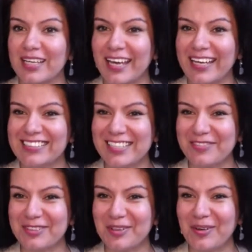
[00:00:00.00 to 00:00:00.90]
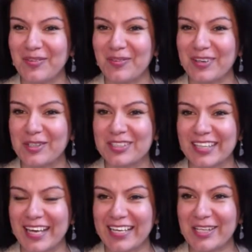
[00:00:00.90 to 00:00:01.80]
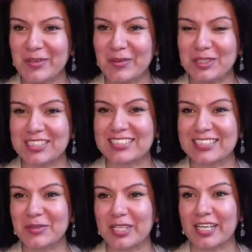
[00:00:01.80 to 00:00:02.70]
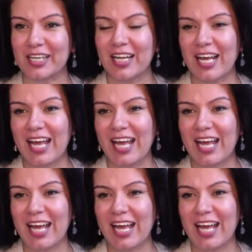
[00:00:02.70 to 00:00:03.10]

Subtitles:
Hey, Stefano. Thank you. Good to see you here.